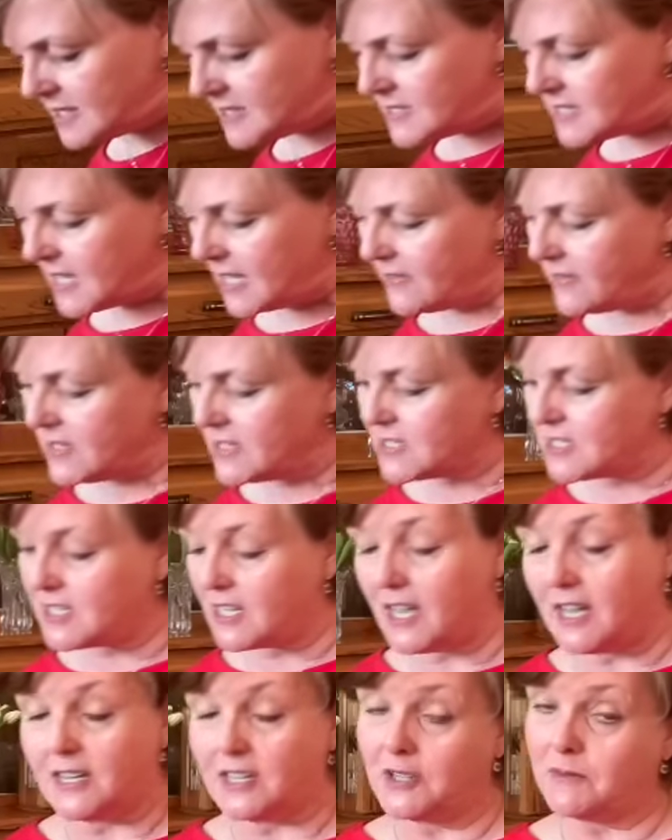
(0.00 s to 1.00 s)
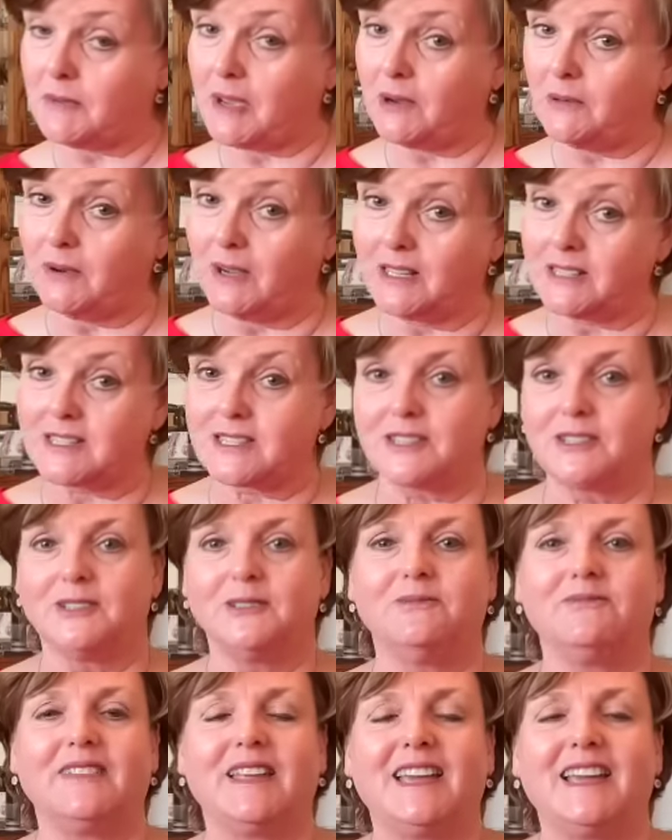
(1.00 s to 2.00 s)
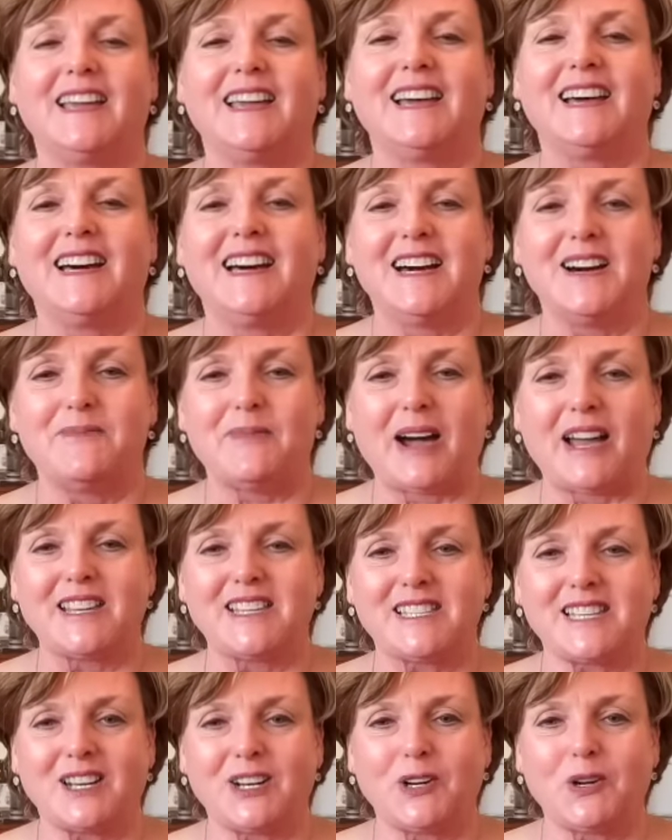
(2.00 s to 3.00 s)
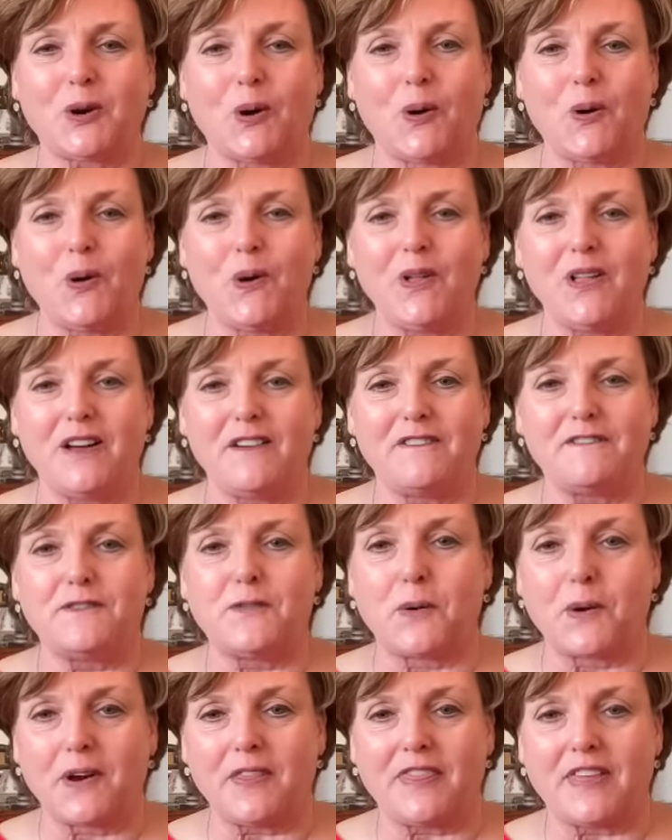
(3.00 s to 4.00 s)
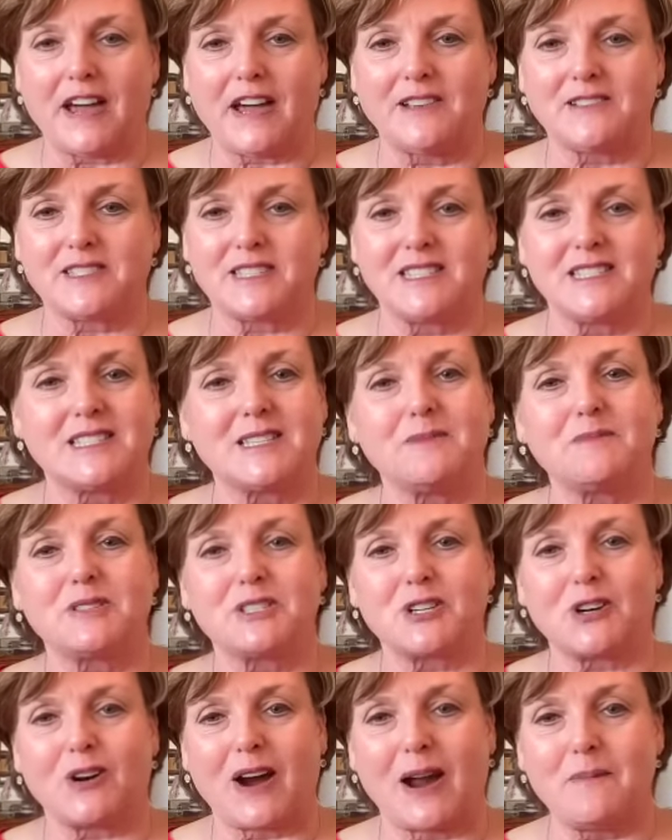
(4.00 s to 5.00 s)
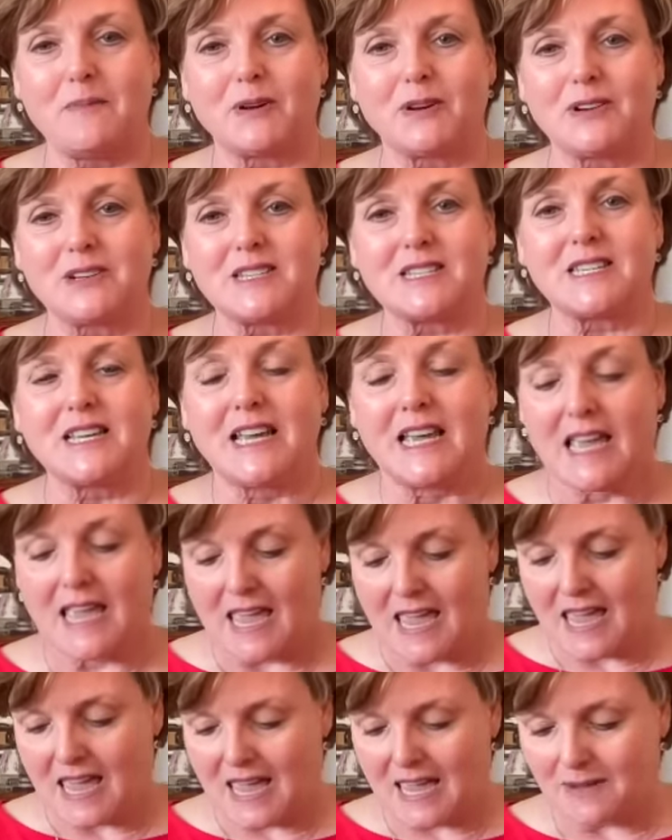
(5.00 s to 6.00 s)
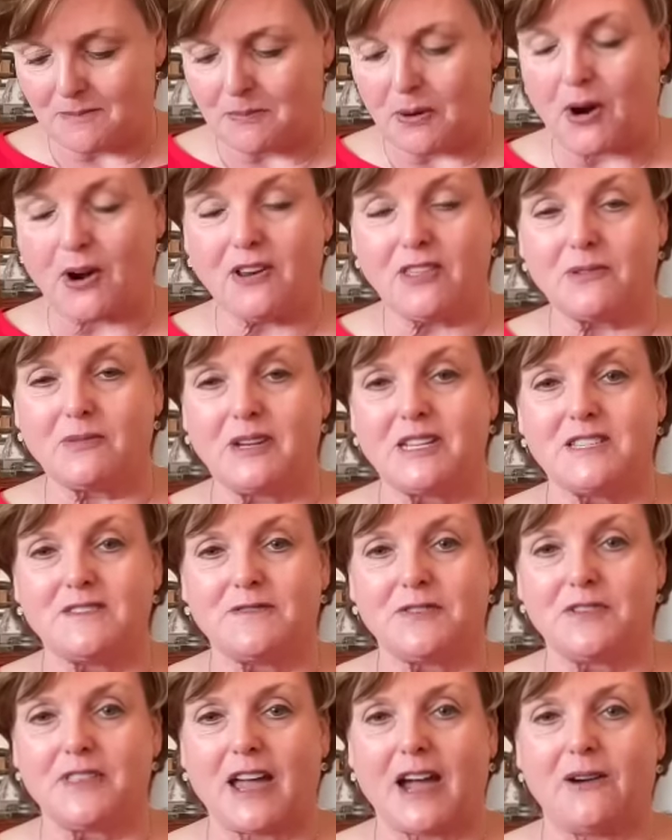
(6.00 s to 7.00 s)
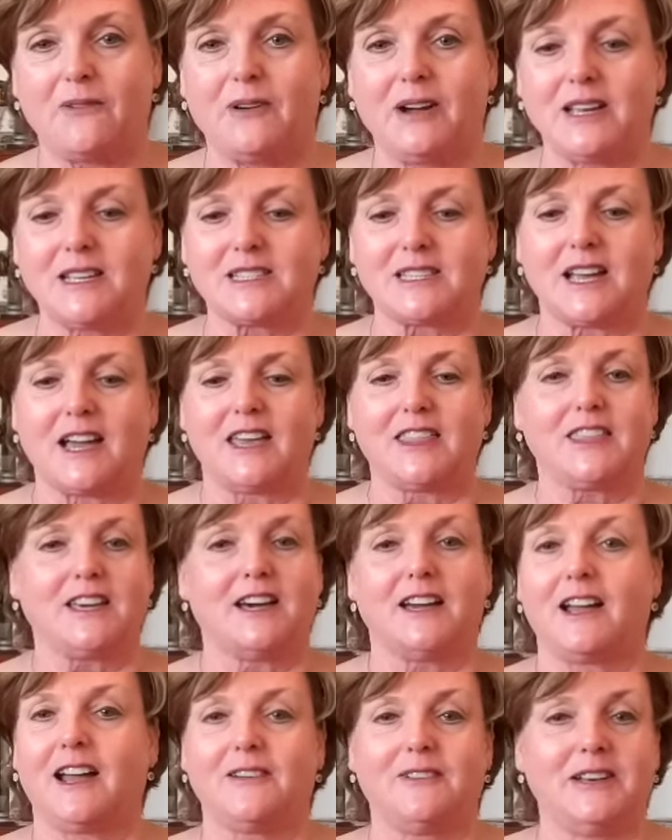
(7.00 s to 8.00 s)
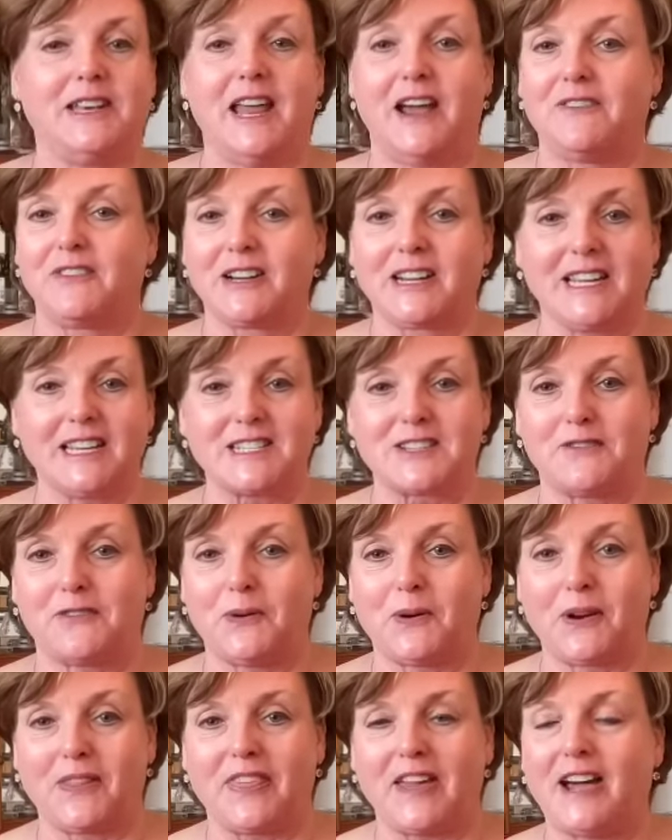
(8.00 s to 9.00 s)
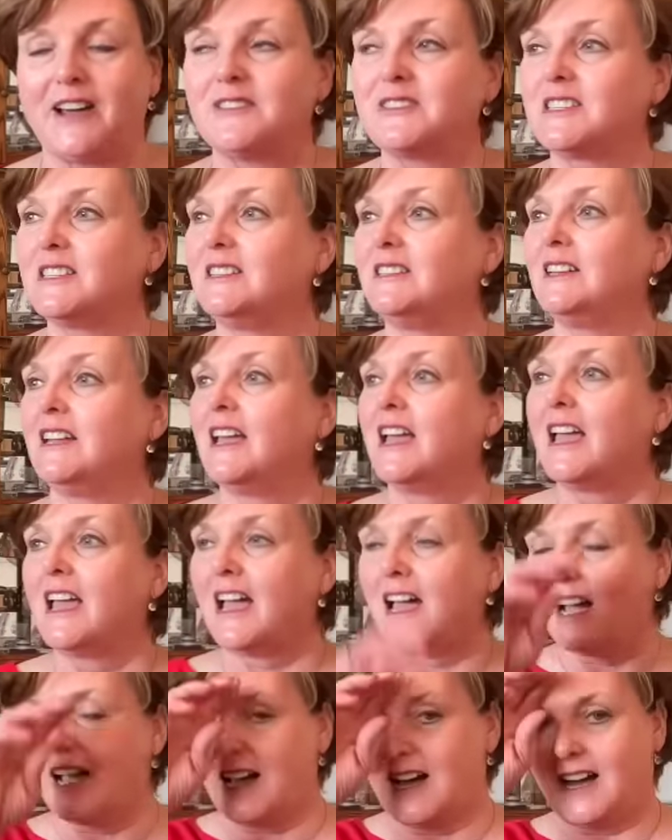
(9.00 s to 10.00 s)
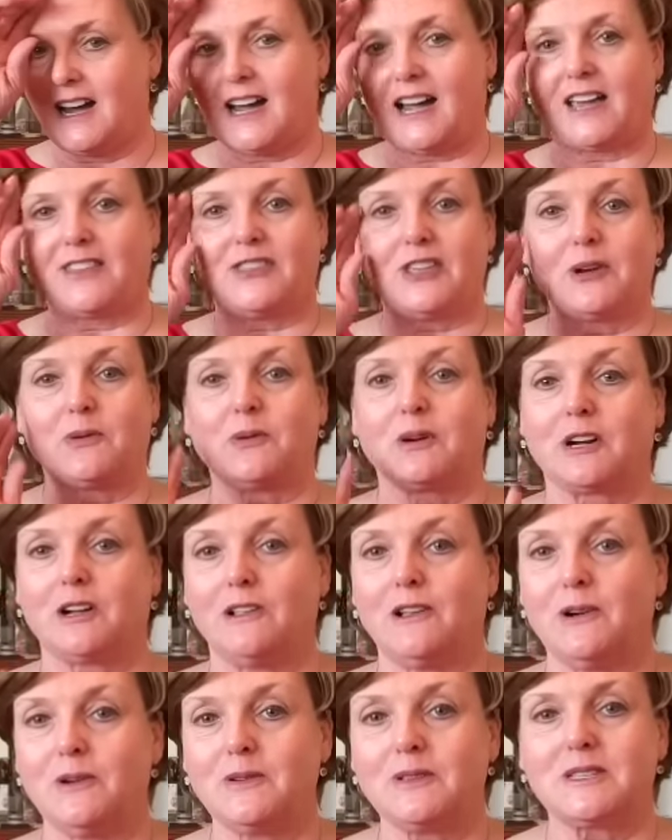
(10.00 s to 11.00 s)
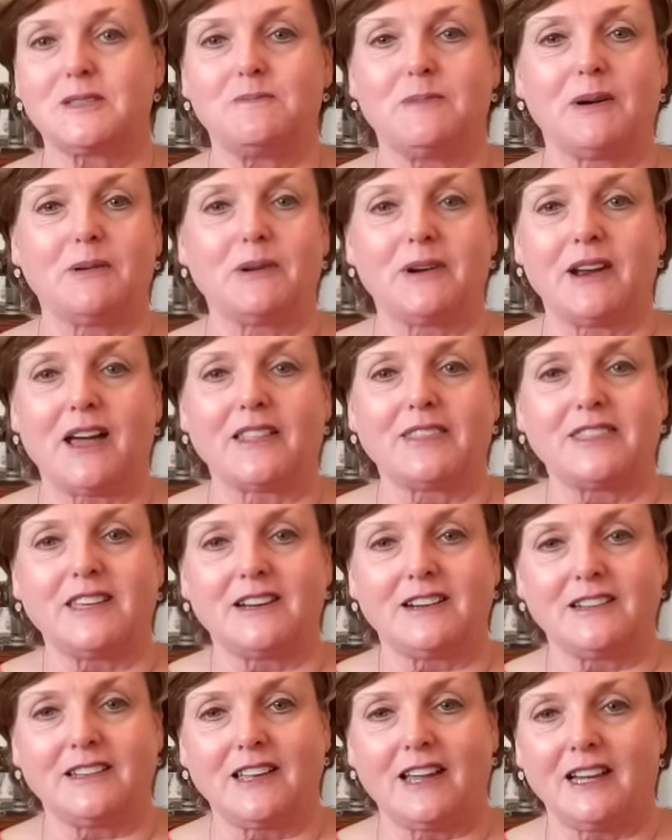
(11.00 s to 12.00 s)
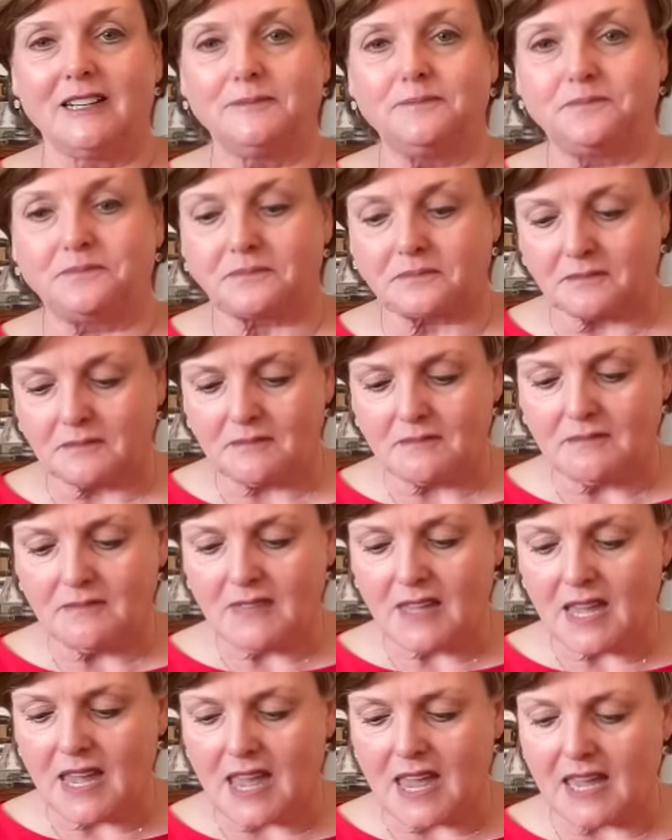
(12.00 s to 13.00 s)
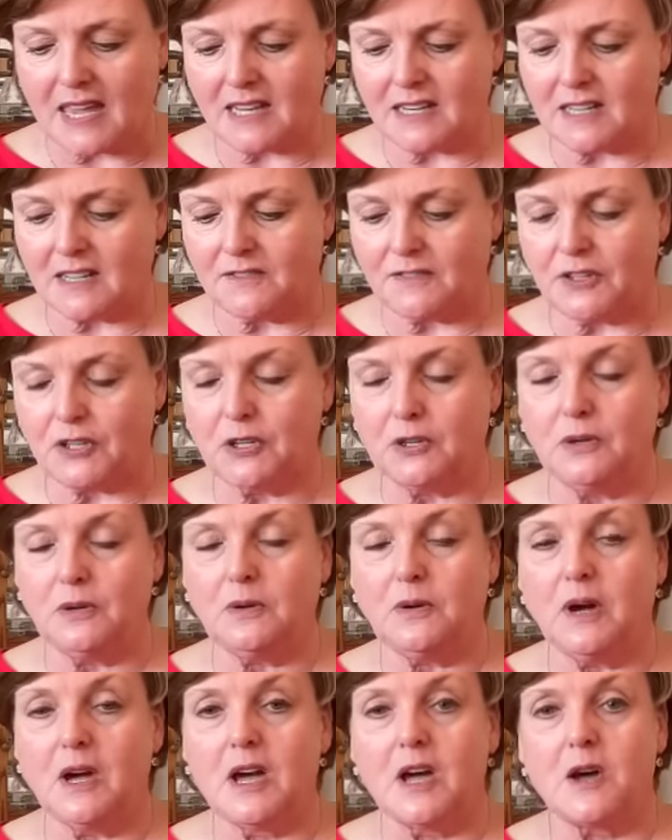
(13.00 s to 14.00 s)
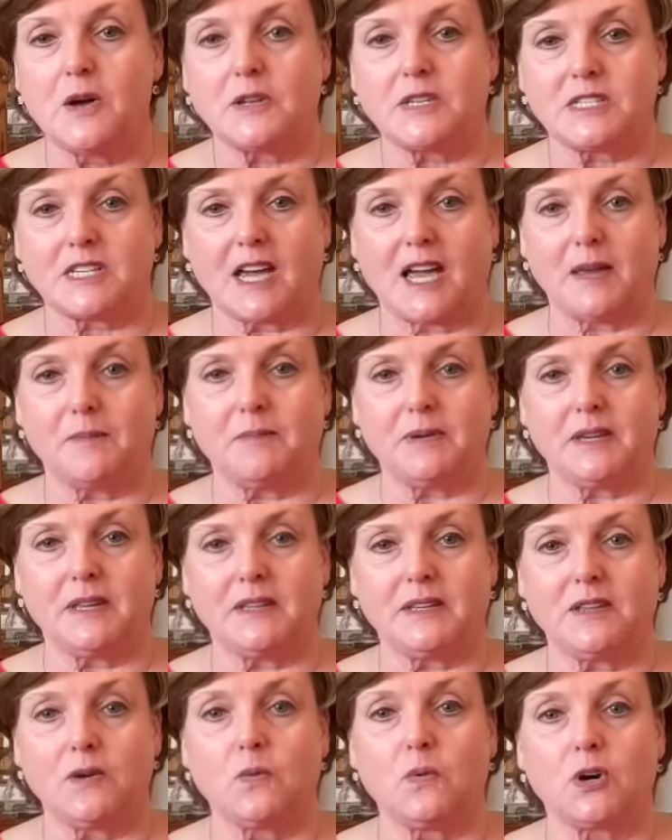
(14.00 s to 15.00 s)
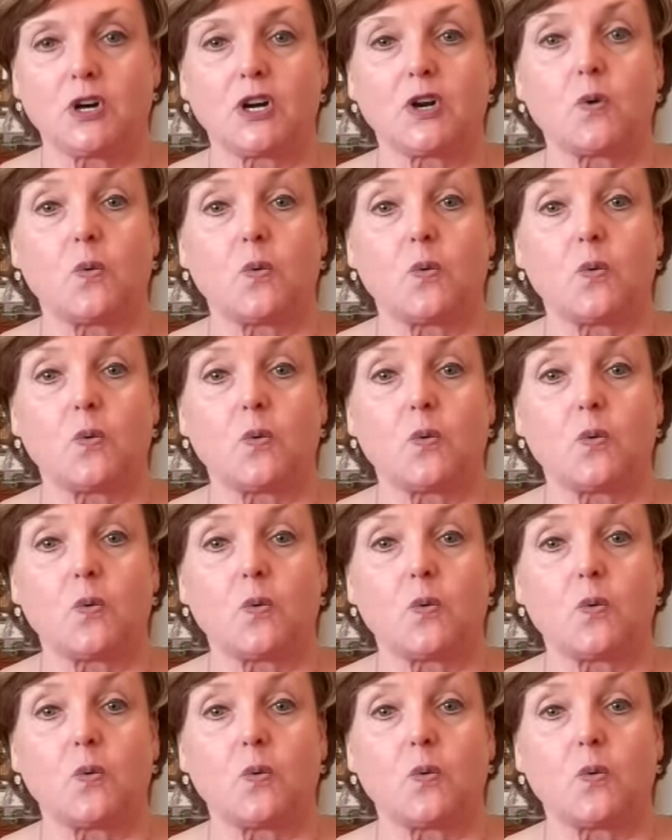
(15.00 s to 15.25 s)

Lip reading: done this yet, you may want to. I set a goal of 4,000 subscribers. And part of the reason for that was I thought I would never get to 4,000. I think we're close, but we're not there yet. And if you type in the word